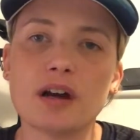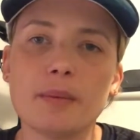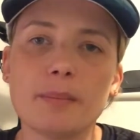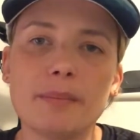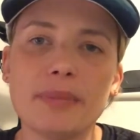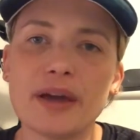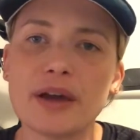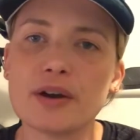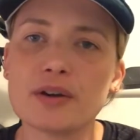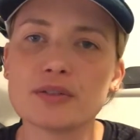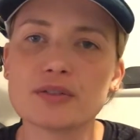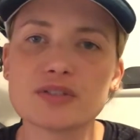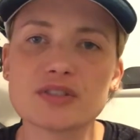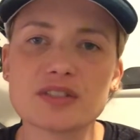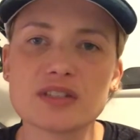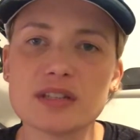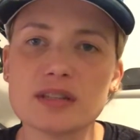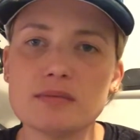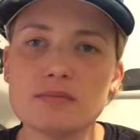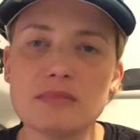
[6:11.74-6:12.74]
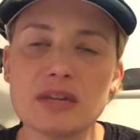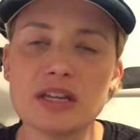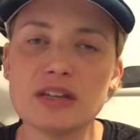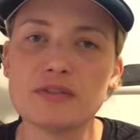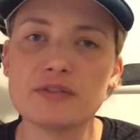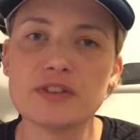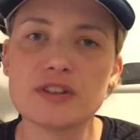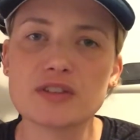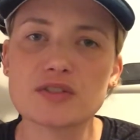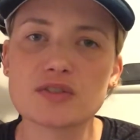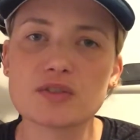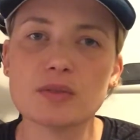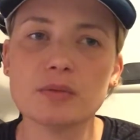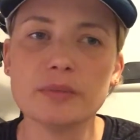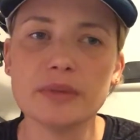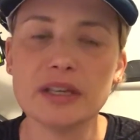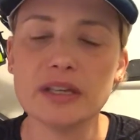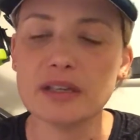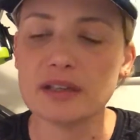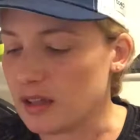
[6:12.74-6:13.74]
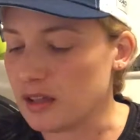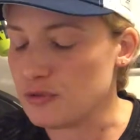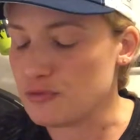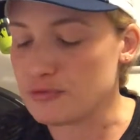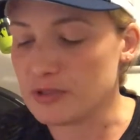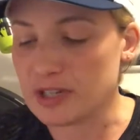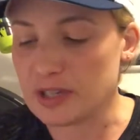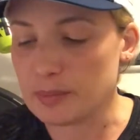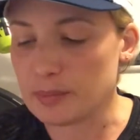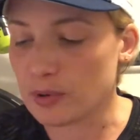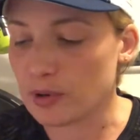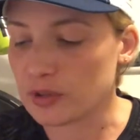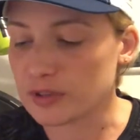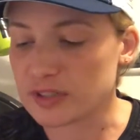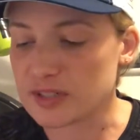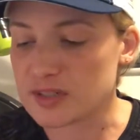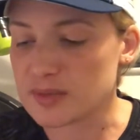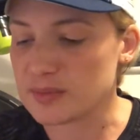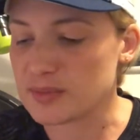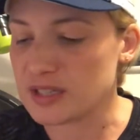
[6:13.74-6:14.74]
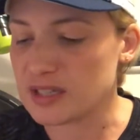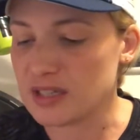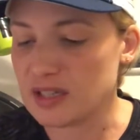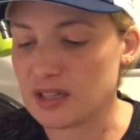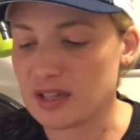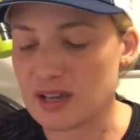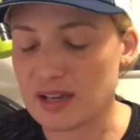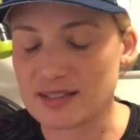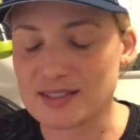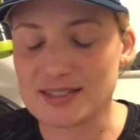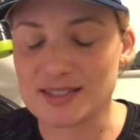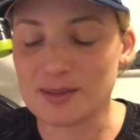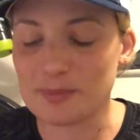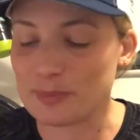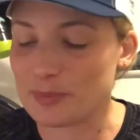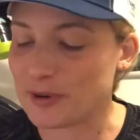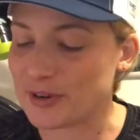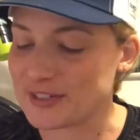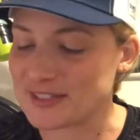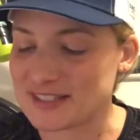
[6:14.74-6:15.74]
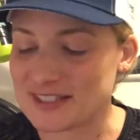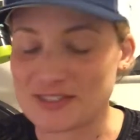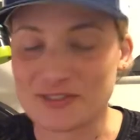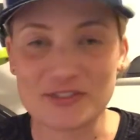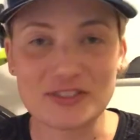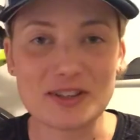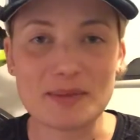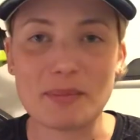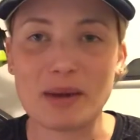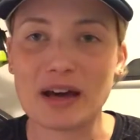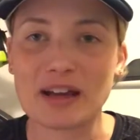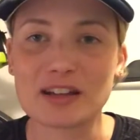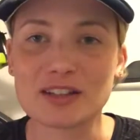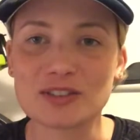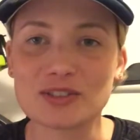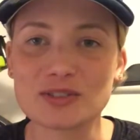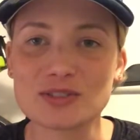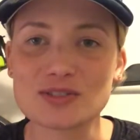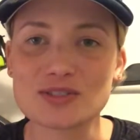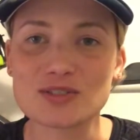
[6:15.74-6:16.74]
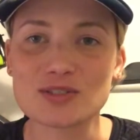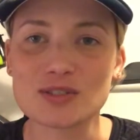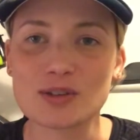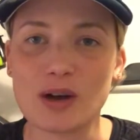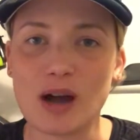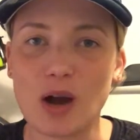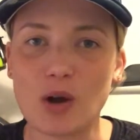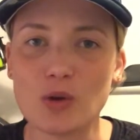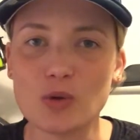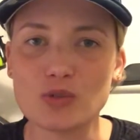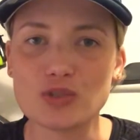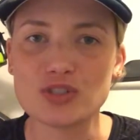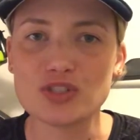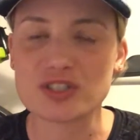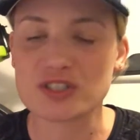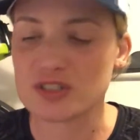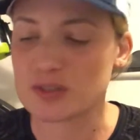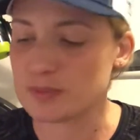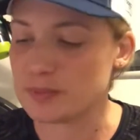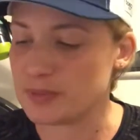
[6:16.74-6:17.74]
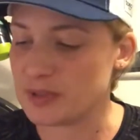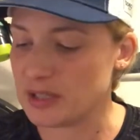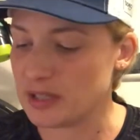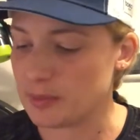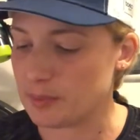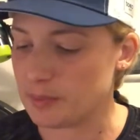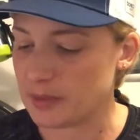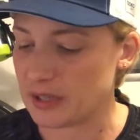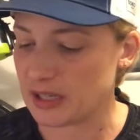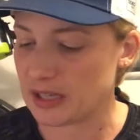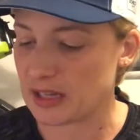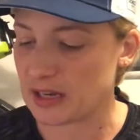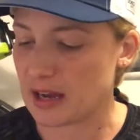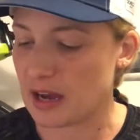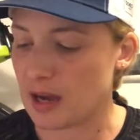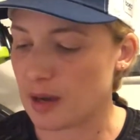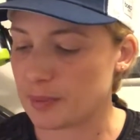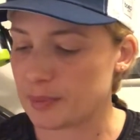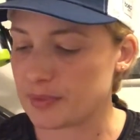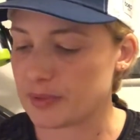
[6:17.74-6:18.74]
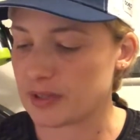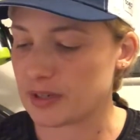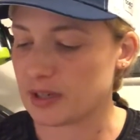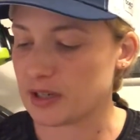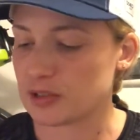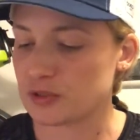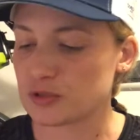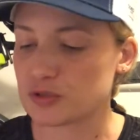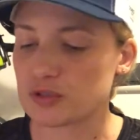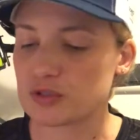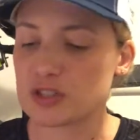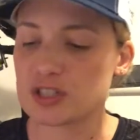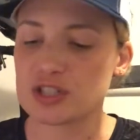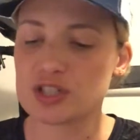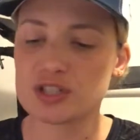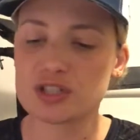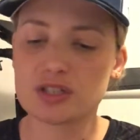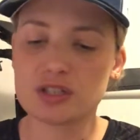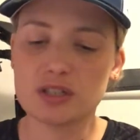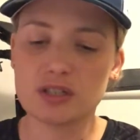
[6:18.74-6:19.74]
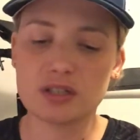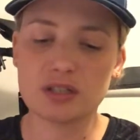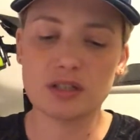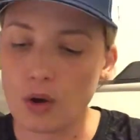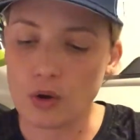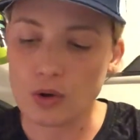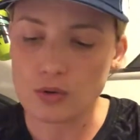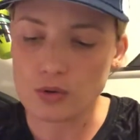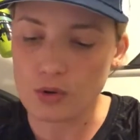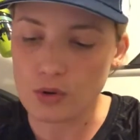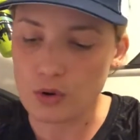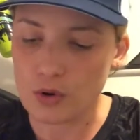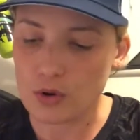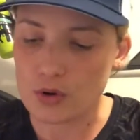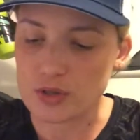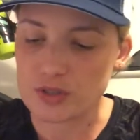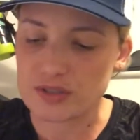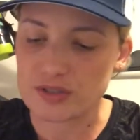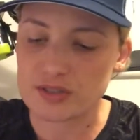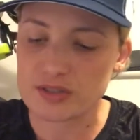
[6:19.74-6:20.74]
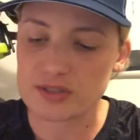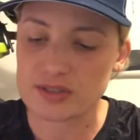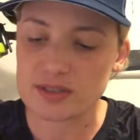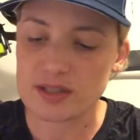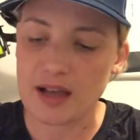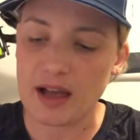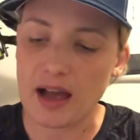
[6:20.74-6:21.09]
belts and many things on me. It really bothers me at some points at the marathon, so I would just be picking up nutrition on course.